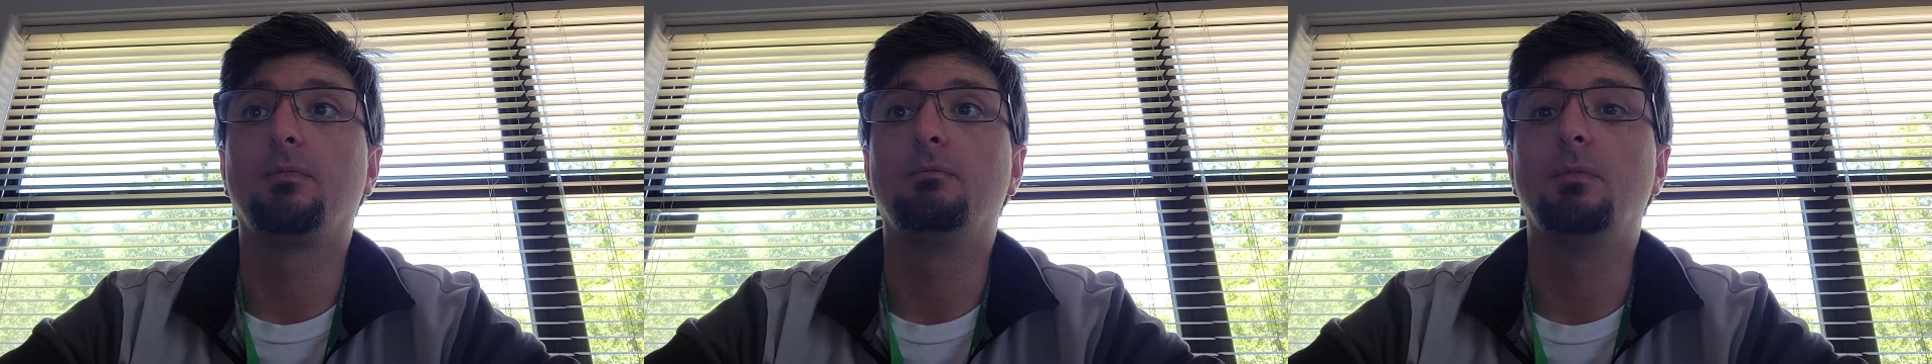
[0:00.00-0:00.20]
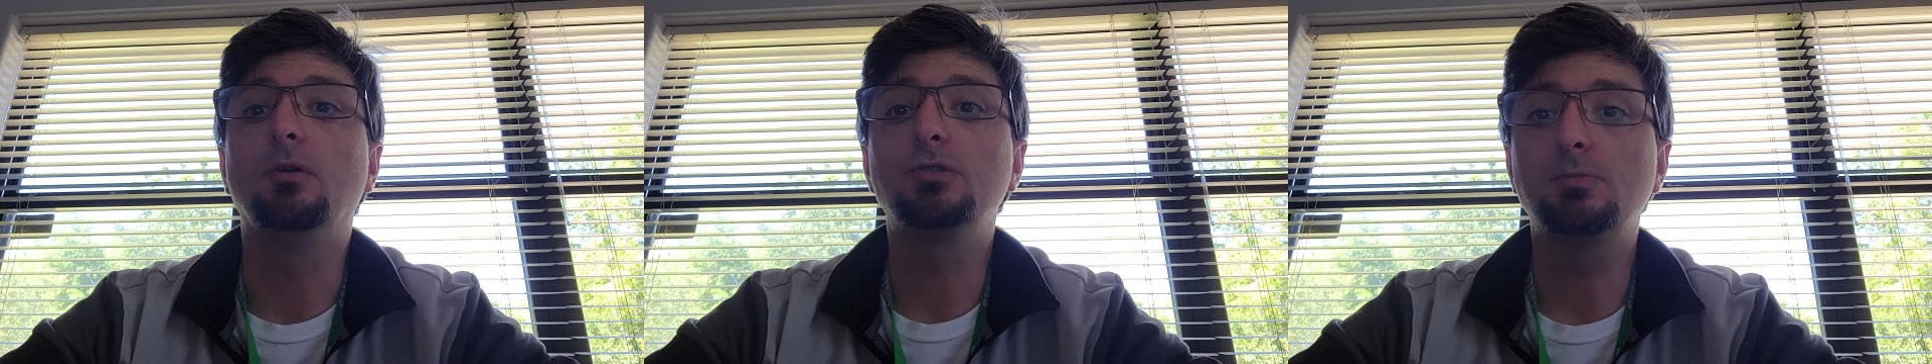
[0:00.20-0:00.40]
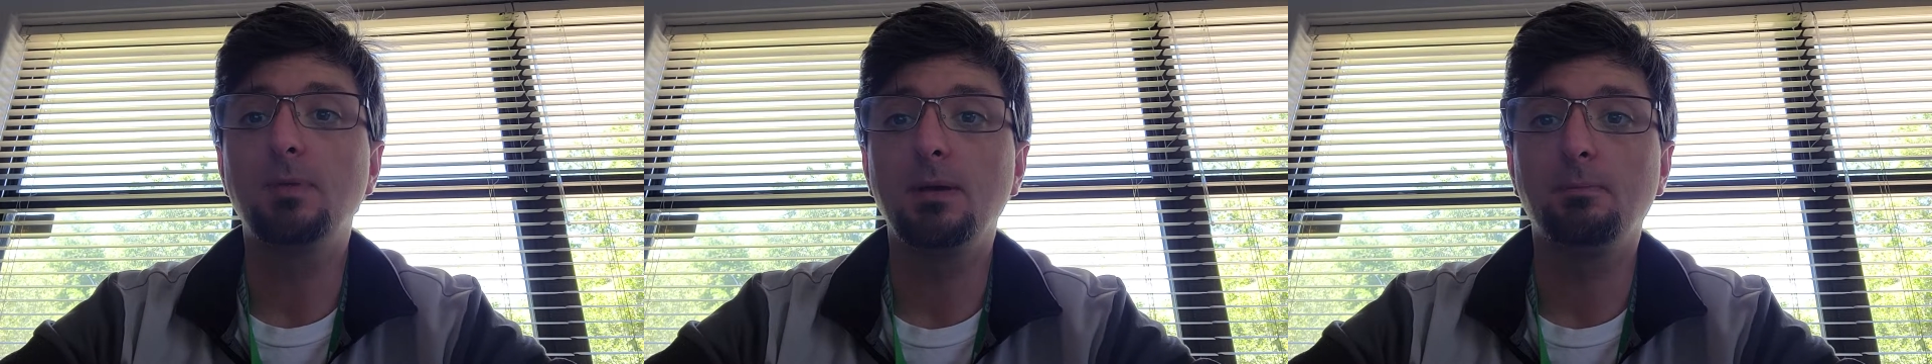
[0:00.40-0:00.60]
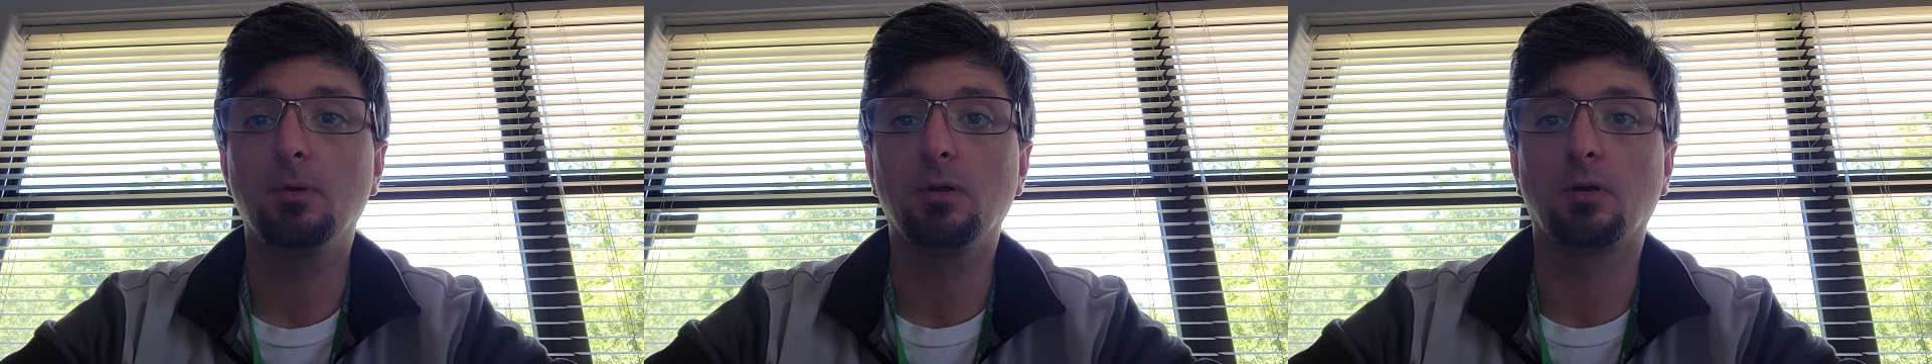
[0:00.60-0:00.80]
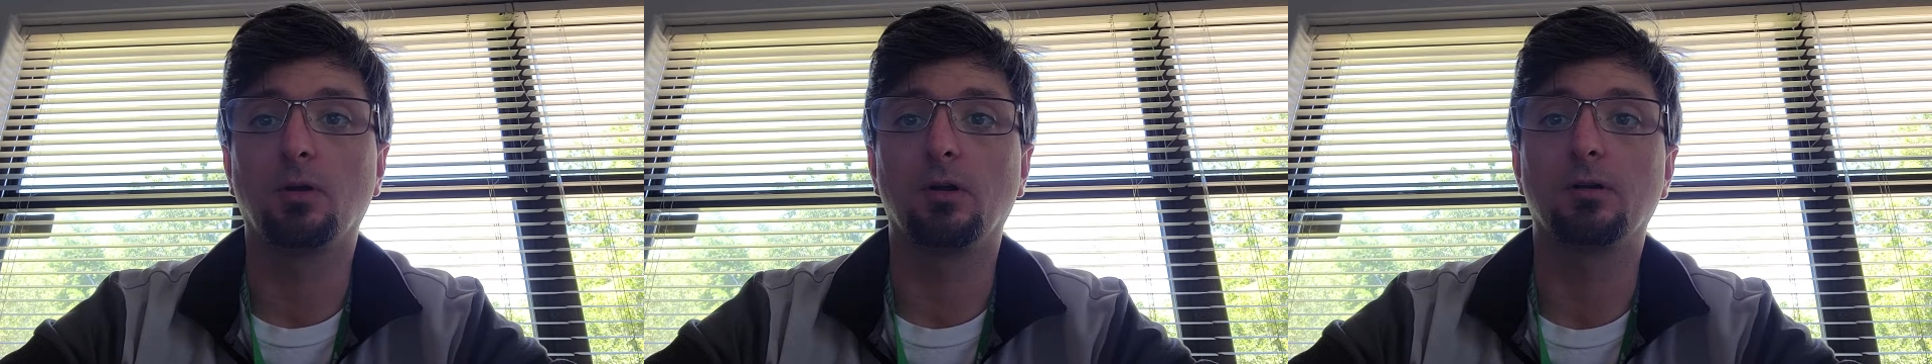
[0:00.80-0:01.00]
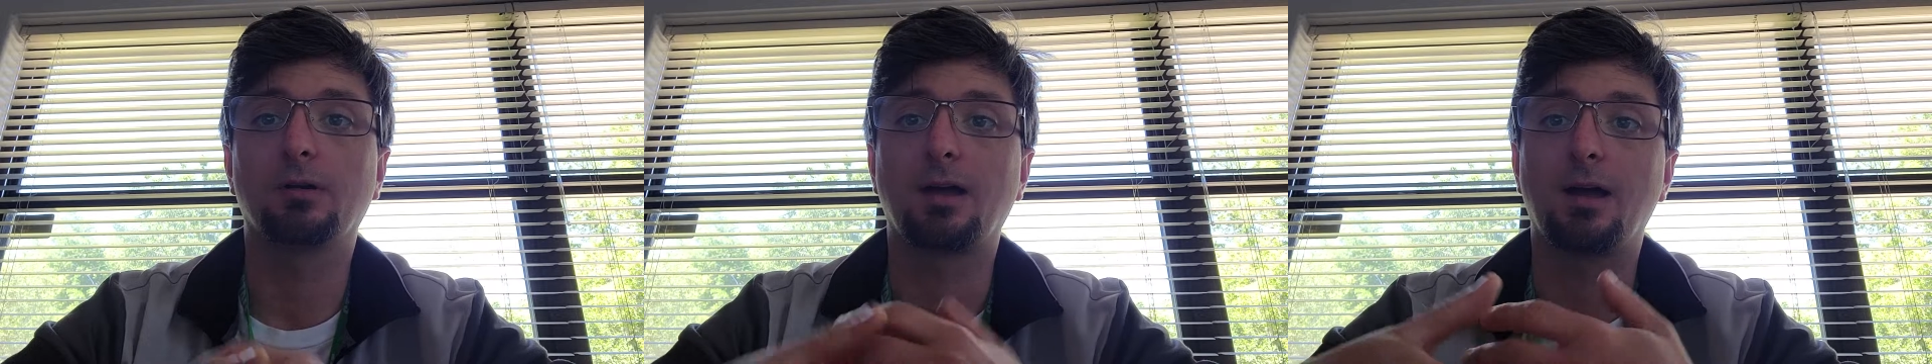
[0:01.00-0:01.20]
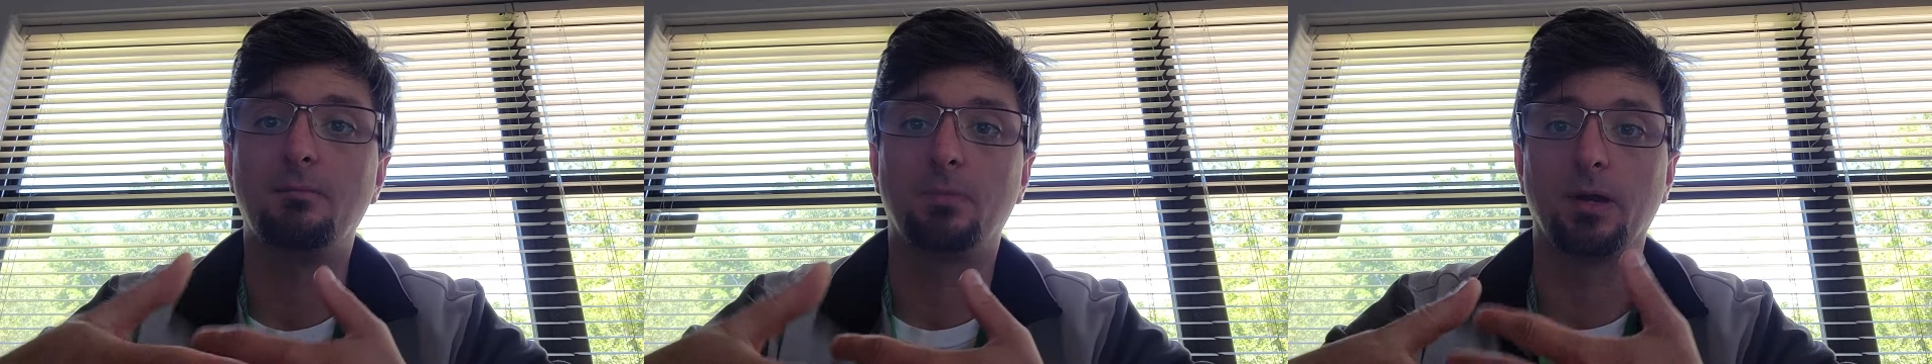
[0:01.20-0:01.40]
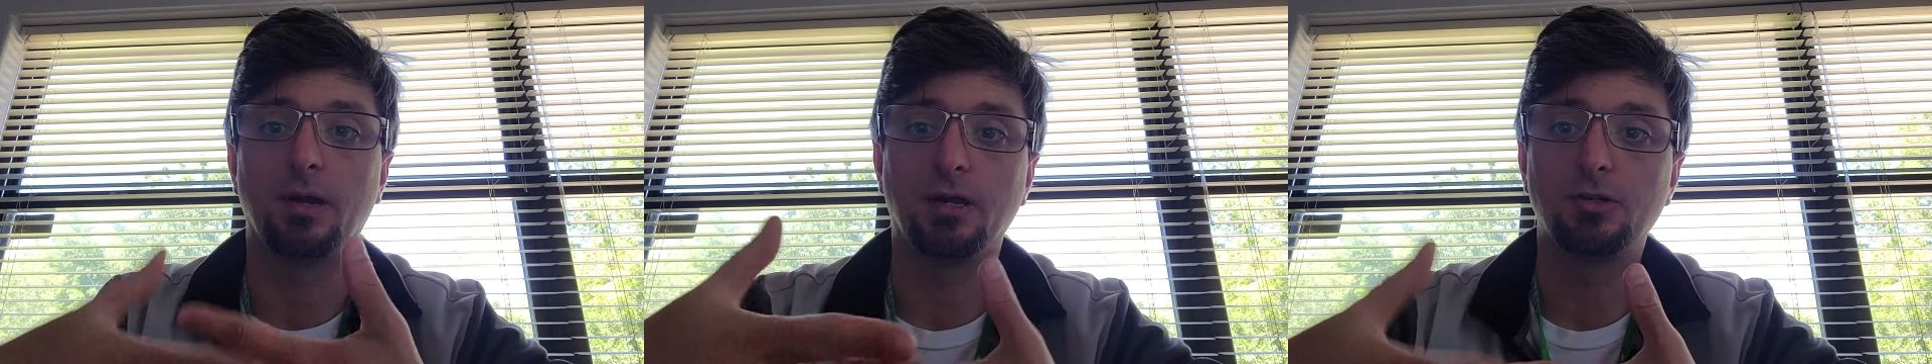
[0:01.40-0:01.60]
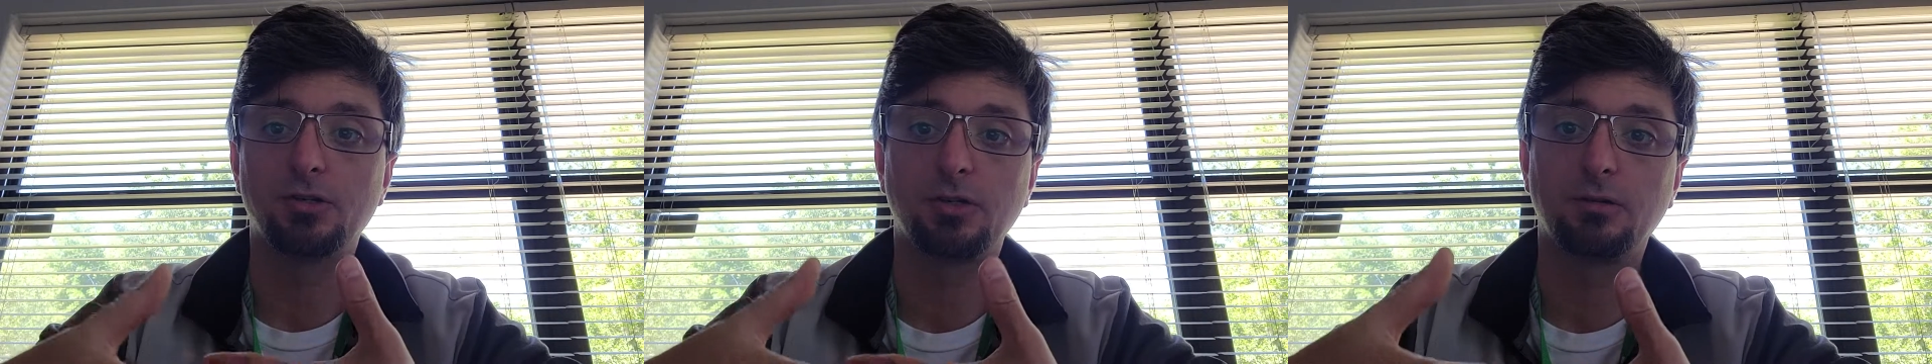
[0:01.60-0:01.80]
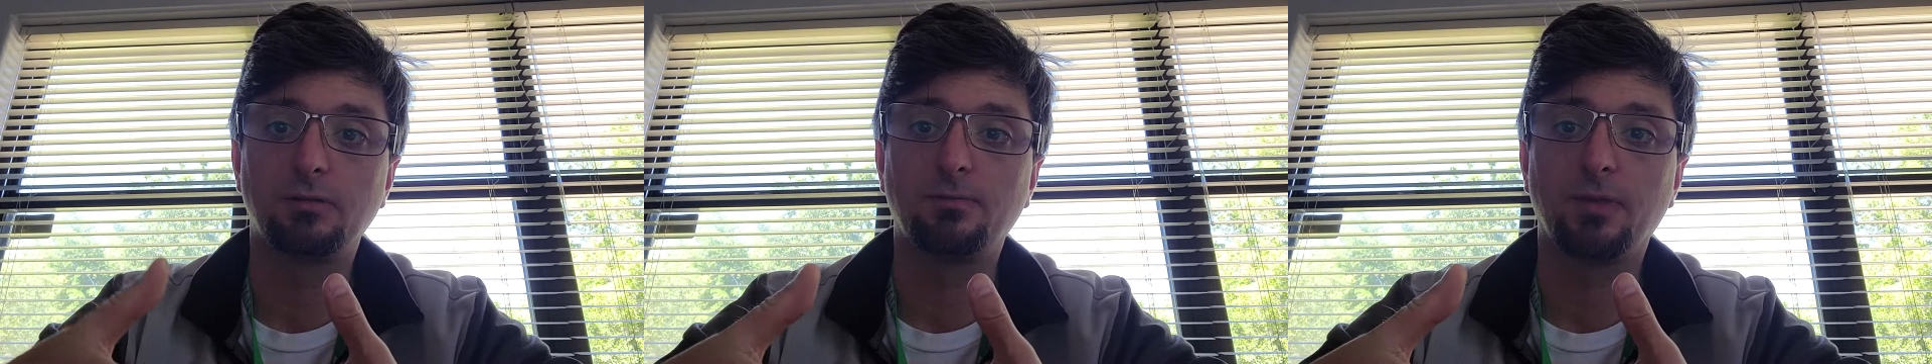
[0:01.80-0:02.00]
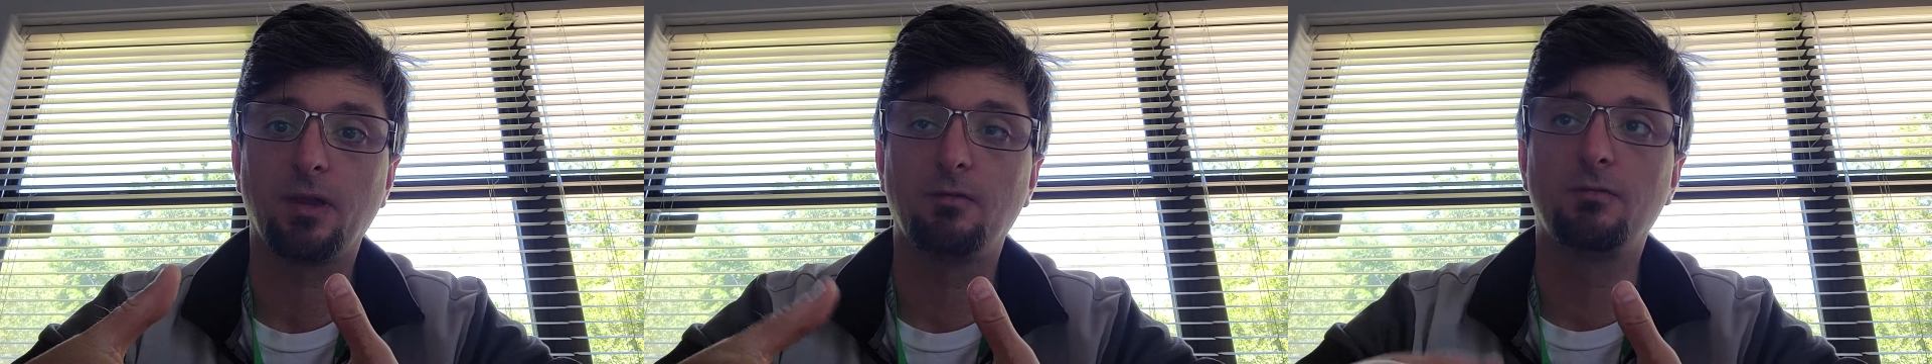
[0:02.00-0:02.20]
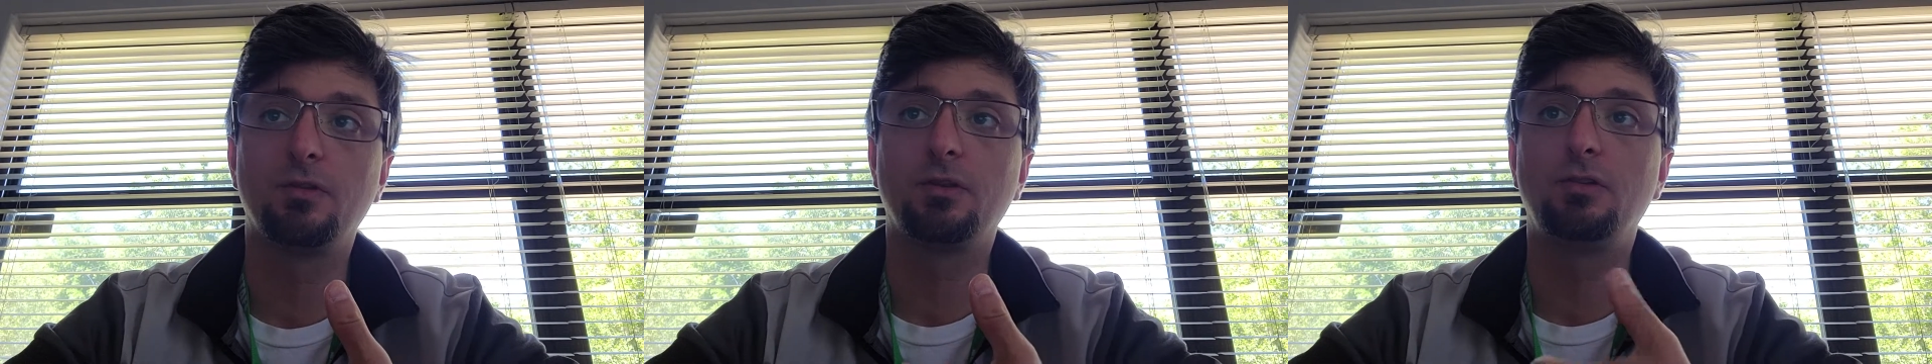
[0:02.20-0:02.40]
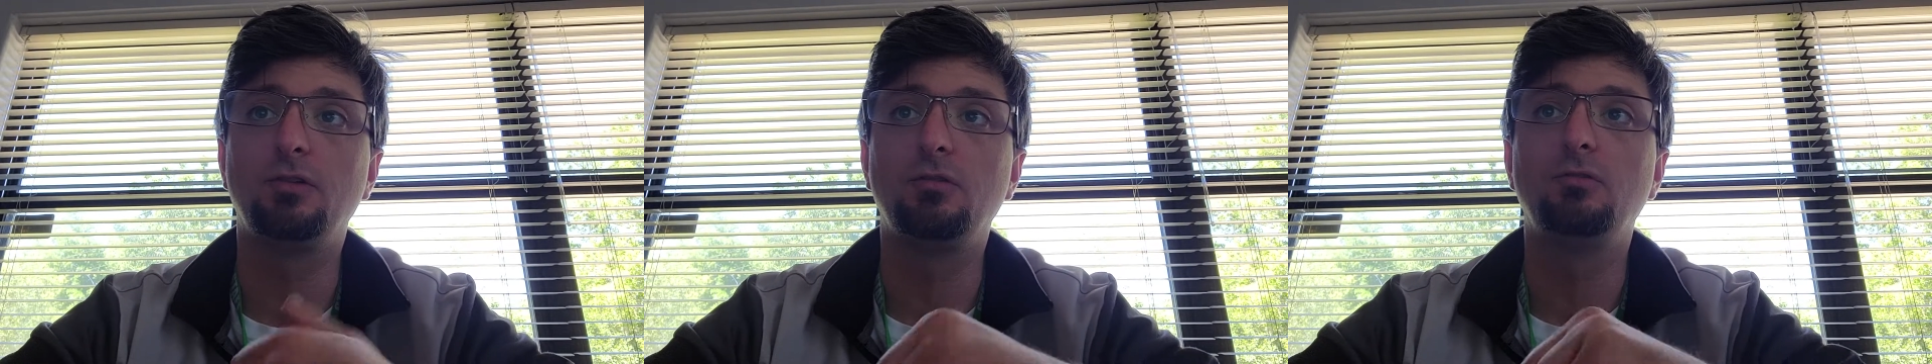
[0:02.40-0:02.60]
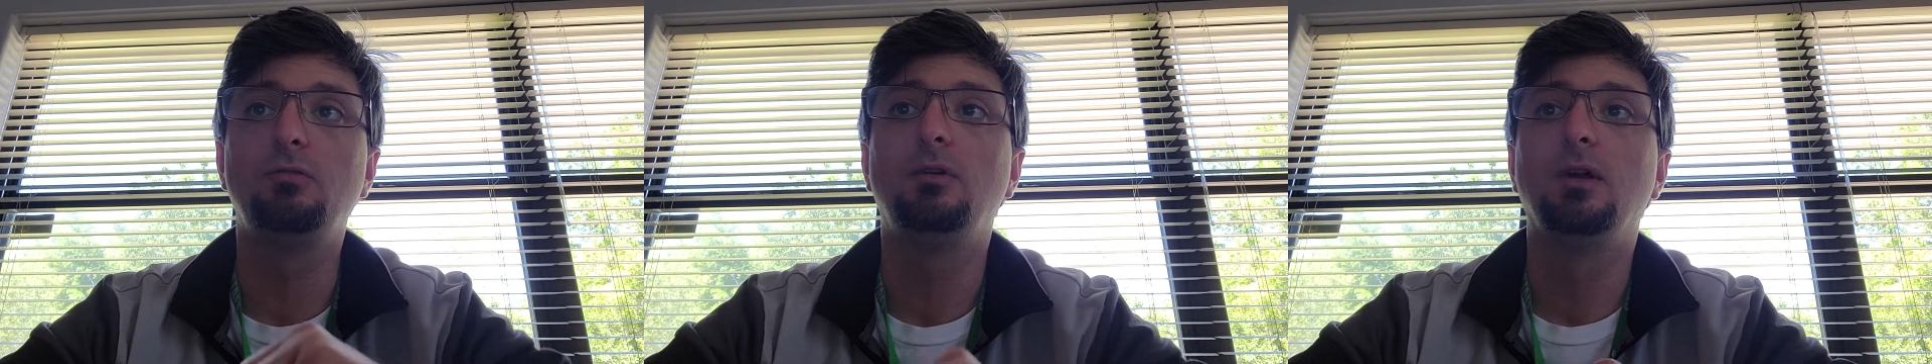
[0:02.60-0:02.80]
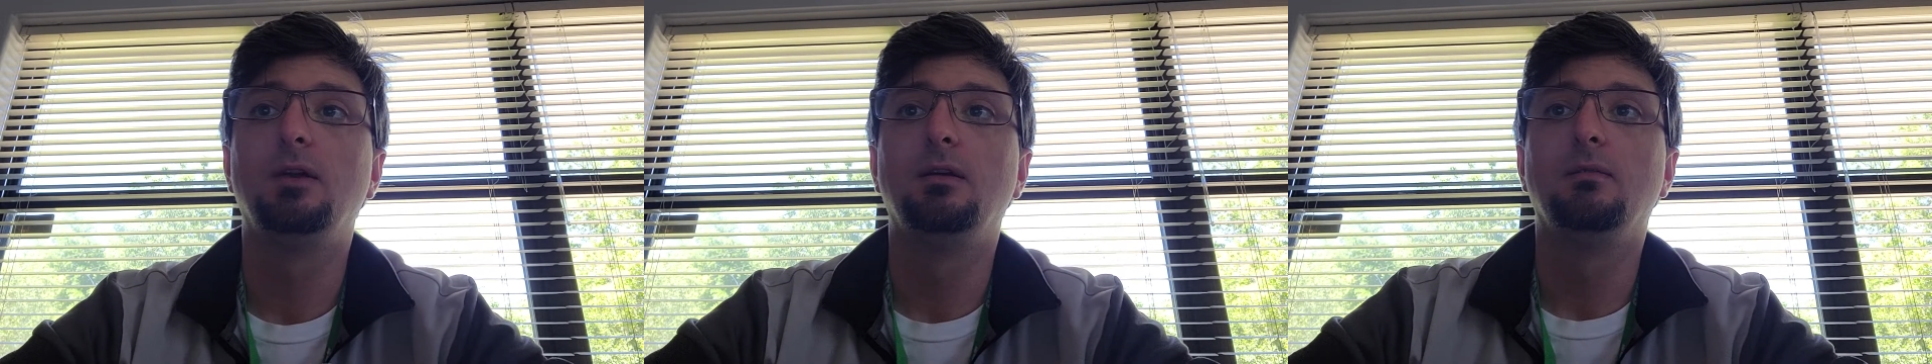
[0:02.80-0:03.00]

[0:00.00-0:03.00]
most people are a combination of the two,